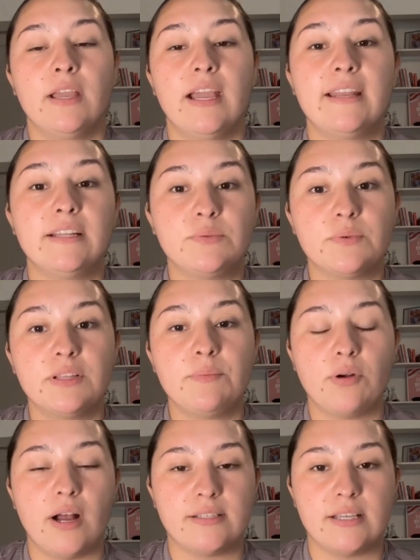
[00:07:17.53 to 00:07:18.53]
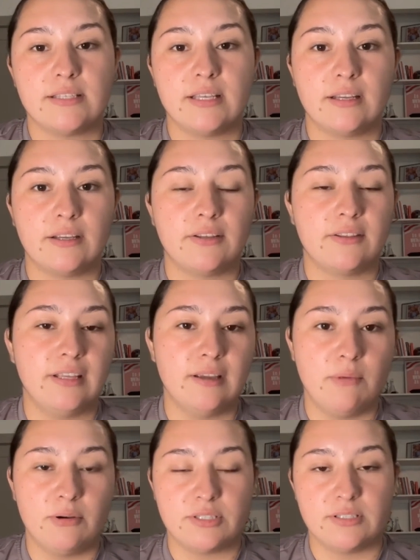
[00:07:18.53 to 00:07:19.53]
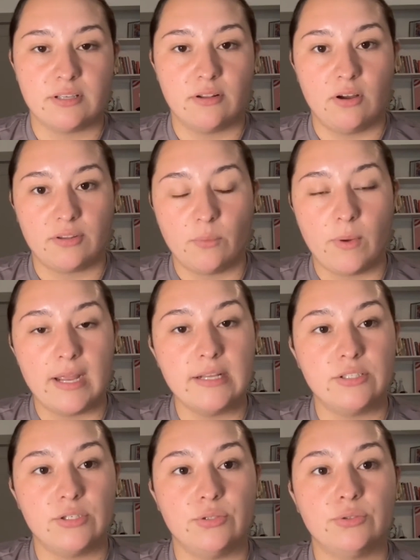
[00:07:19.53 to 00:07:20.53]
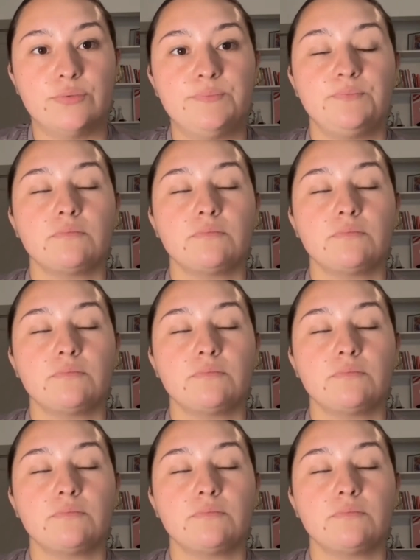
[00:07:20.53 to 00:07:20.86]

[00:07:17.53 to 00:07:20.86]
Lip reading: And it's really processing the emotions along the way too.